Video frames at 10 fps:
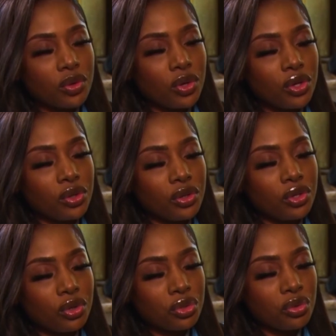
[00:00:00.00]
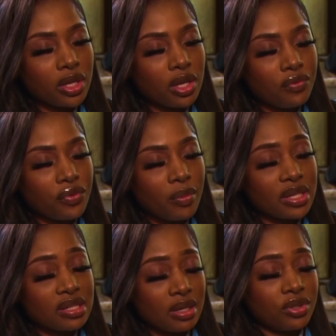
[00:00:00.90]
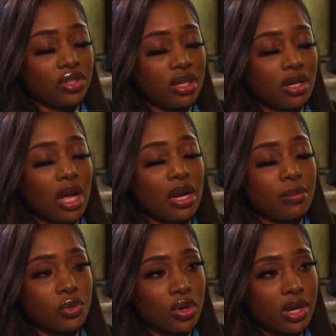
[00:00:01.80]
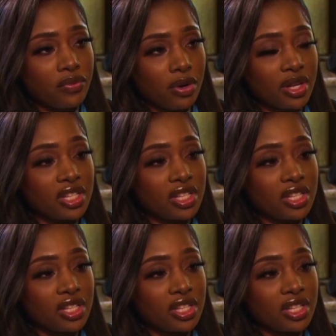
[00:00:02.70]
So you're talking from assumption, and I'm talking from